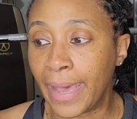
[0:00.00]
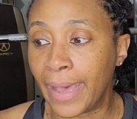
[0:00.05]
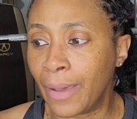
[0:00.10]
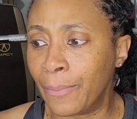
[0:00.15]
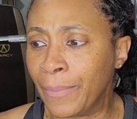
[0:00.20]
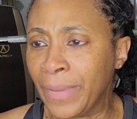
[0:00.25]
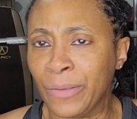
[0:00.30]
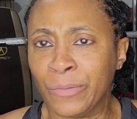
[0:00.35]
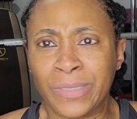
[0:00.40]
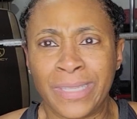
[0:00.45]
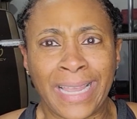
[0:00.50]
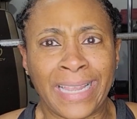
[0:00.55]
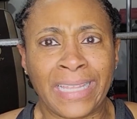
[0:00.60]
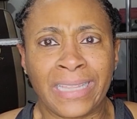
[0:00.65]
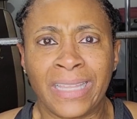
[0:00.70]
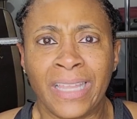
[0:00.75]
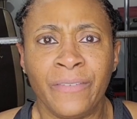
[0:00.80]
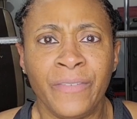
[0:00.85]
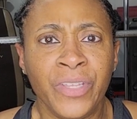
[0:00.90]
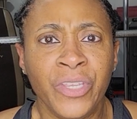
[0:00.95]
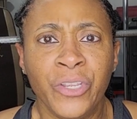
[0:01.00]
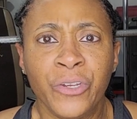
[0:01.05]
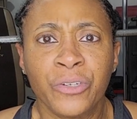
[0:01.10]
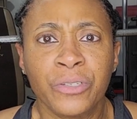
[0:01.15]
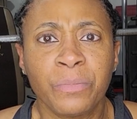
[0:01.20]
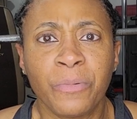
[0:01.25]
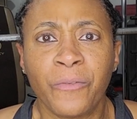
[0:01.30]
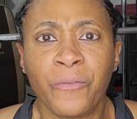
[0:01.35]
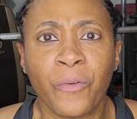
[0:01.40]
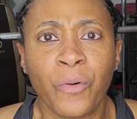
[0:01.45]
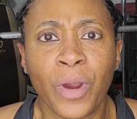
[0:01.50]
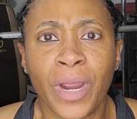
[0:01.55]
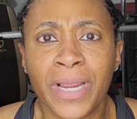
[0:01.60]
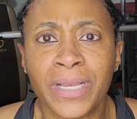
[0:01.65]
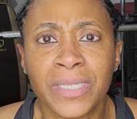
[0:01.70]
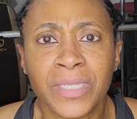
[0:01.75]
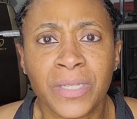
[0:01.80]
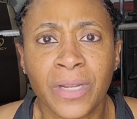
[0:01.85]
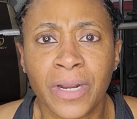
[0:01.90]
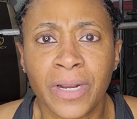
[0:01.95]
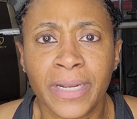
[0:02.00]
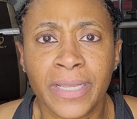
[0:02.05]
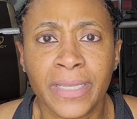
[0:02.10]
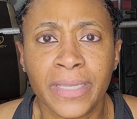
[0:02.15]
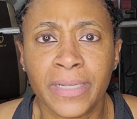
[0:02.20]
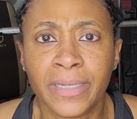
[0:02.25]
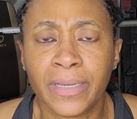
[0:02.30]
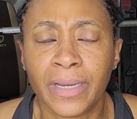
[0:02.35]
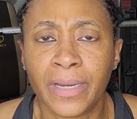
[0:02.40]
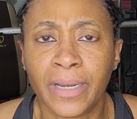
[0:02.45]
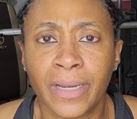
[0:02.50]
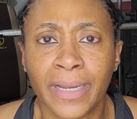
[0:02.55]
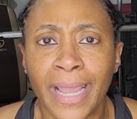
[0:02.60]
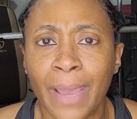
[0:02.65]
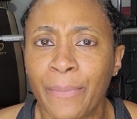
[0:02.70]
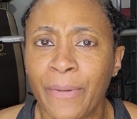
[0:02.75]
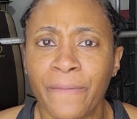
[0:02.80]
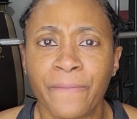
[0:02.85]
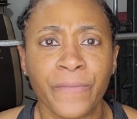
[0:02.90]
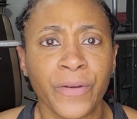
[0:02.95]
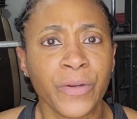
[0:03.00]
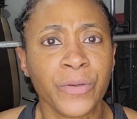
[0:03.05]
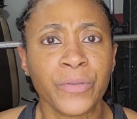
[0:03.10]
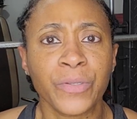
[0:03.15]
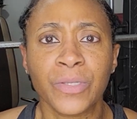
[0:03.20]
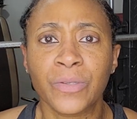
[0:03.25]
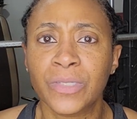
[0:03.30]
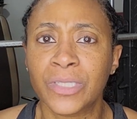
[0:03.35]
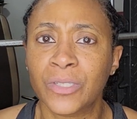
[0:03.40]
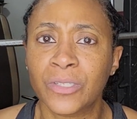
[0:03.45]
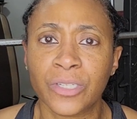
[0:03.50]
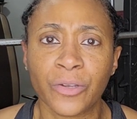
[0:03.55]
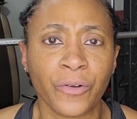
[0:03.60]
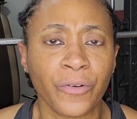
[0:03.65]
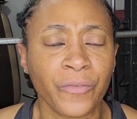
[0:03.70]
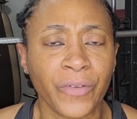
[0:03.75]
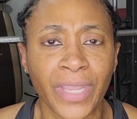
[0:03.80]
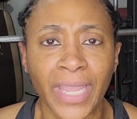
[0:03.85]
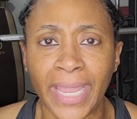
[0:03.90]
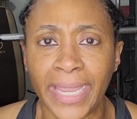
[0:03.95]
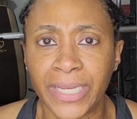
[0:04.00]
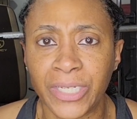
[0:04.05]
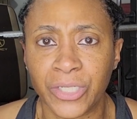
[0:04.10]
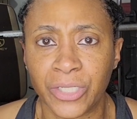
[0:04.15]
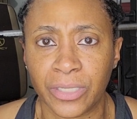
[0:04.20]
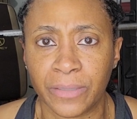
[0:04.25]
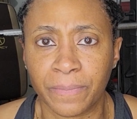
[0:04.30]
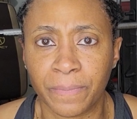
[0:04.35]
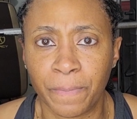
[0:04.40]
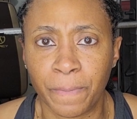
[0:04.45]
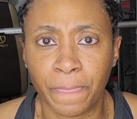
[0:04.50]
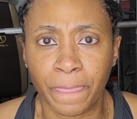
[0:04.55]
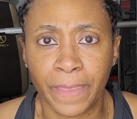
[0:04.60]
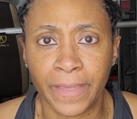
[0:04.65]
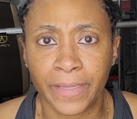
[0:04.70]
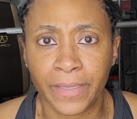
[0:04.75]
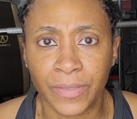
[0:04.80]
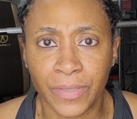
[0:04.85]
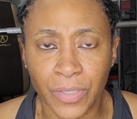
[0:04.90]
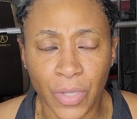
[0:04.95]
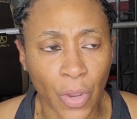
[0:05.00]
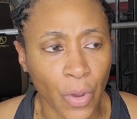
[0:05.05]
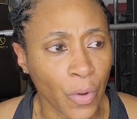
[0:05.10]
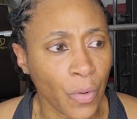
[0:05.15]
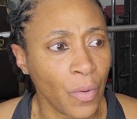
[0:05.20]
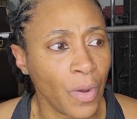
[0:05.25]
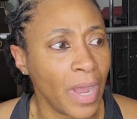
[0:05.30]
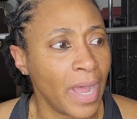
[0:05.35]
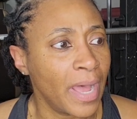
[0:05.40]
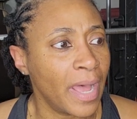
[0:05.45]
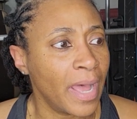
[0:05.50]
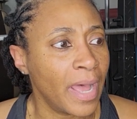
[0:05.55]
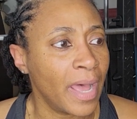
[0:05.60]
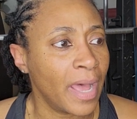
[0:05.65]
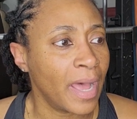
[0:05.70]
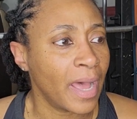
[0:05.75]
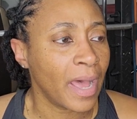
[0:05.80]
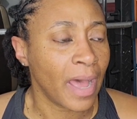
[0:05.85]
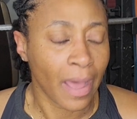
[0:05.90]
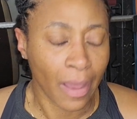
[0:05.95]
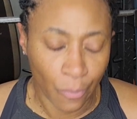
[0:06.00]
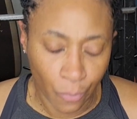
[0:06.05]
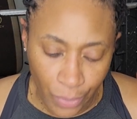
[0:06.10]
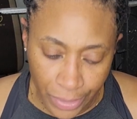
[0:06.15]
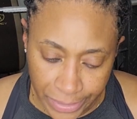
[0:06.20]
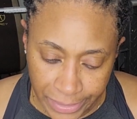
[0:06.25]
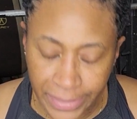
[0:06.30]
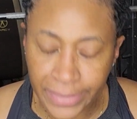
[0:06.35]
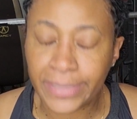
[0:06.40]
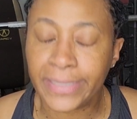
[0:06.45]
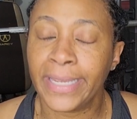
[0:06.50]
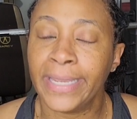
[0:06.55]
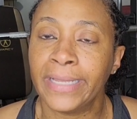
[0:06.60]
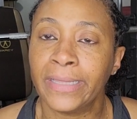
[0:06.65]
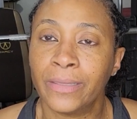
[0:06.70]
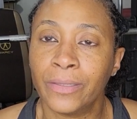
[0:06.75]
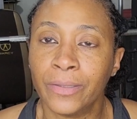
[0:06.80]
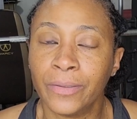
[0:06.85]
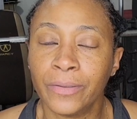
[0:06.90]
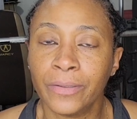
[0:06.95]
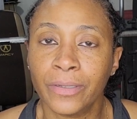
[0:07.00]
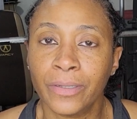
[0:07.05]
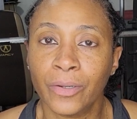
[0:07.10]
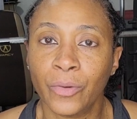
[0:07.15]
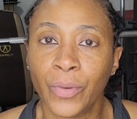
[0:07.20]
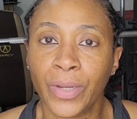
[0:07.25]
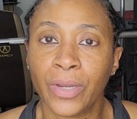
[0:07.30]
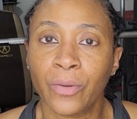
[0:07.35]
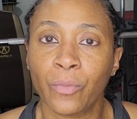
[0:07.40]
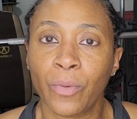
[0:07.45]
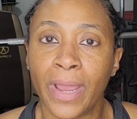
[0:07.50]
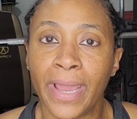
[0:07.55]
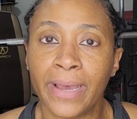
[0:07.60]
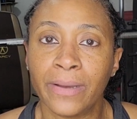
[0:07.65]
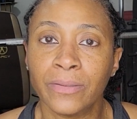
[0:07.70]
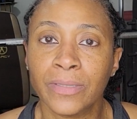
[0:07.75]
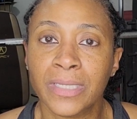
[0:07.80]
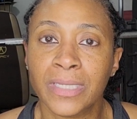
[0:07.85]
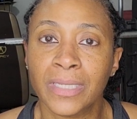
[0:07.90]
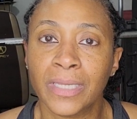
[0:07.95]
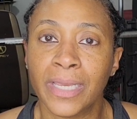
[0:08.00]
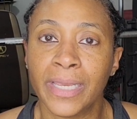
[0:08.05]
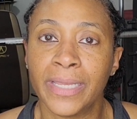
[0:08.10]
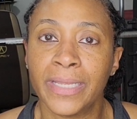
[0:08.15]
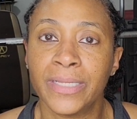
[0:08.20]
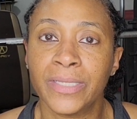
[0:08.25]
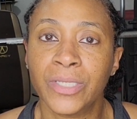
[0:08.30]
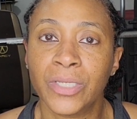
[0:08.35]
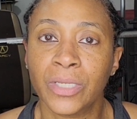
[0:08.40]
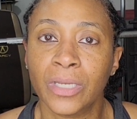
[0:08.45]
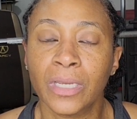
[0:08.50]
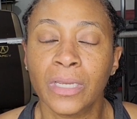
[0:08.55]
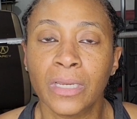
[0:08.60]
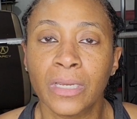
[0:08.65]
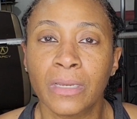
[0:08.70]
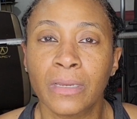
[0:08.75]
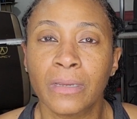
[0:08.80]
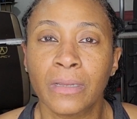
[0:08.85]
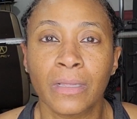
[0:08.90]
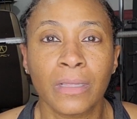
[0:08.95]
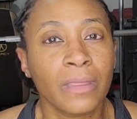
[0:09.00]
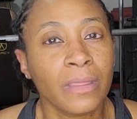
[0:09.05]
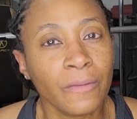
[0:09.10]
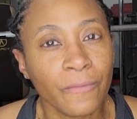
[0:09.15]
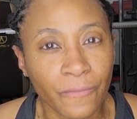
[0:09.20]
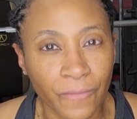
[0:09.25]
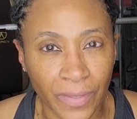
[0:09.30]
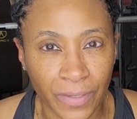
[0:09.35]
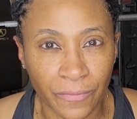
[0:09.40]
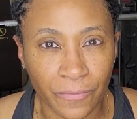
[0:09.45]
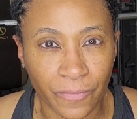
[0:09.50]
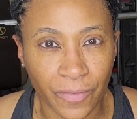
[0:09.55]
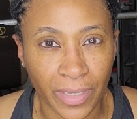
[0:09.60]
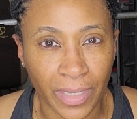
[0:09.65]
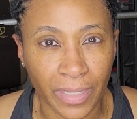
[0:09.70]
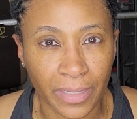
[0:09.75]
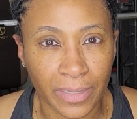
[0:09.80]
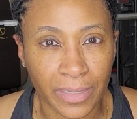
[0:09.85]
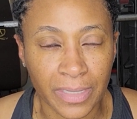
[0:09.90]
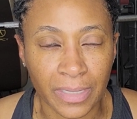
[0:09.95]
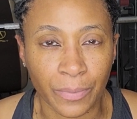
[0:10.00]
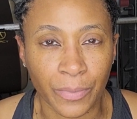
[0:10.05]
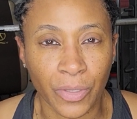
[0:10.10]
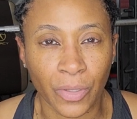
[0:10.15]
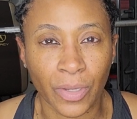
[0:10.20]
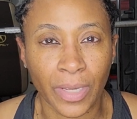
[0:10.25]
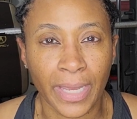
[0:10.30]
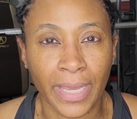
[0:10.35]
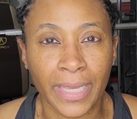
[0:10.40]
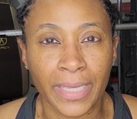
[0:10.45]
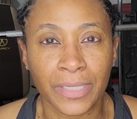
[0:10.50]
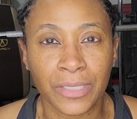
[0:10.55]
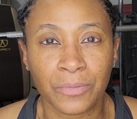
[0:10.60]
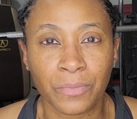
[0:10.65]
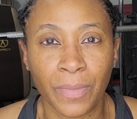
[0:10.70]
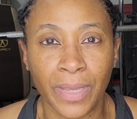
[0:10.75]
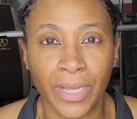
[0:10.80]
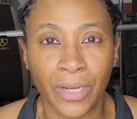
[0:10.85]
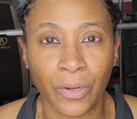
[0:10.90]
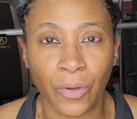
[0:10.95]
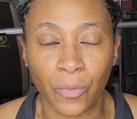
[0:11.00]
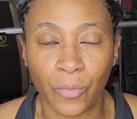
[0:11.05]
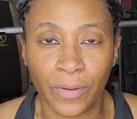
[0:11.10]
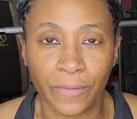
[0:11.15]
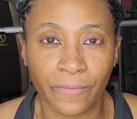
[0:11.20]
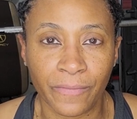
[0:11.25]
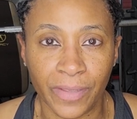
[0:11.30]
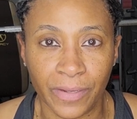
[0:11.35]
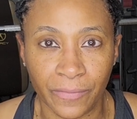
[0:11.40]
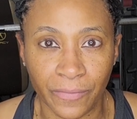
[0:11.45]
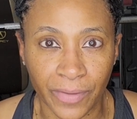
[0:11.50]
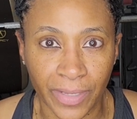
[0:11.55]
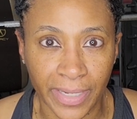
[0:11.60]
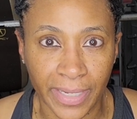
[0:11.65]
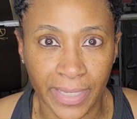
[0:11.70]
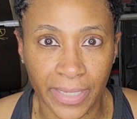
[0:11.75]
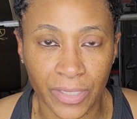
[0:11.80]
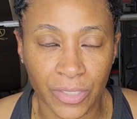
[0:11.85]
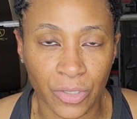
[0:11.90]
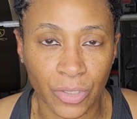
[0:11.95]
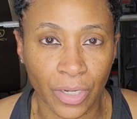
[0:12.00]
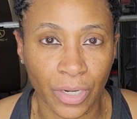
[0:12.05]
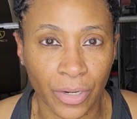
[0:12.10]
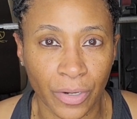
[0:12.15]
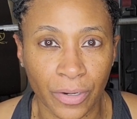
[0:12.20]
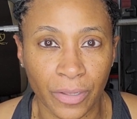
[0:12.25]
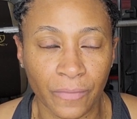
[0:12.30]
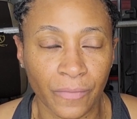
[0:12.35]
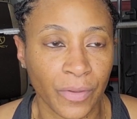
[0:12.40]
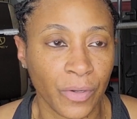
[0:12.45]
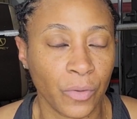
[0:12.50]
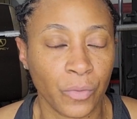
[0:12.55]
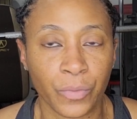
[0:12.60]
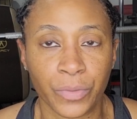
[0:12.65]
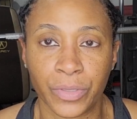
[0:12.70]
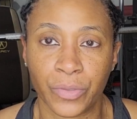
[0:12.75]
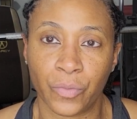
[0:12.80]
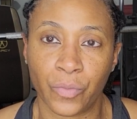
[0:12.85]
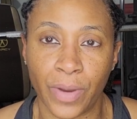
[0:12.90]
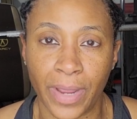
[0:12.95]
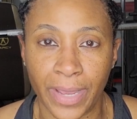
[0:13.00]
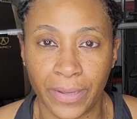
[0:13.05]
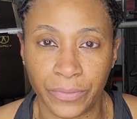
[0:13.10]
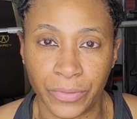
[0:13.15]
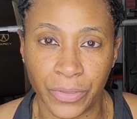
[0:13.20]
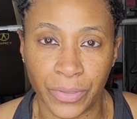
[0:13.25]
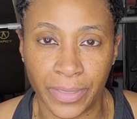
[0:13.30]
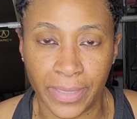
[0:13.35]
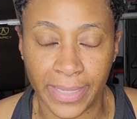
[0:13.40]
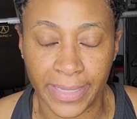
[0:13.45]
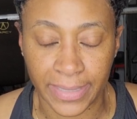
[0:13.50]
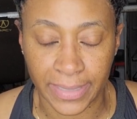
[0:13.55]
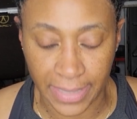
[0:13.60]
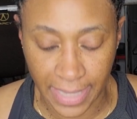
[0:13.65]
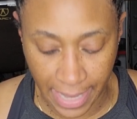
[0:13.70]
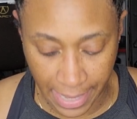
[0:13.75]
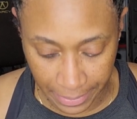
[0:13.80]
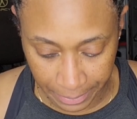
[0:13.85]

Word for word: Um, it was like eleven years before I started, uh, got my first certification. So I wanted to take the quick route and took the Fen-Phen. Some of you guys may know what Fen-Phen is or heard of it or was around during that time.